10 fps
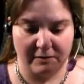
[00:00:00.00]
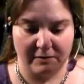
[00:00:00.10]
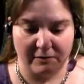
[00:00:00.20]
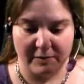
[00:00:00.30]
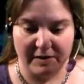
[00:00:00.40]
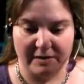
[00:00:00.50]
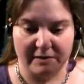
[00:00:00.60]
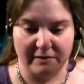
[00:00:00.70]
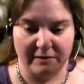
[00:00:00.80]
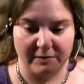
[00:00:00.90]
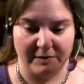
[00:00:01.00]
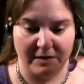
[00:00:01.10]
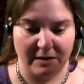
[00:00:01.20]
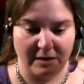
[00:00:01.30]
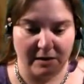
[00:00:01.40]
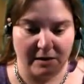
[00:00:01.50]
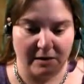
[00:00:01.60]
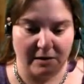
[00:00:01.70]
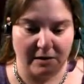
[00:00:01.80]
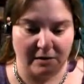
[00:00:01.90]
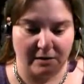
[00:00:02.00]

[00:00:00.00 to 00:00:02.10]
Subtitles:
for myself, I'm making a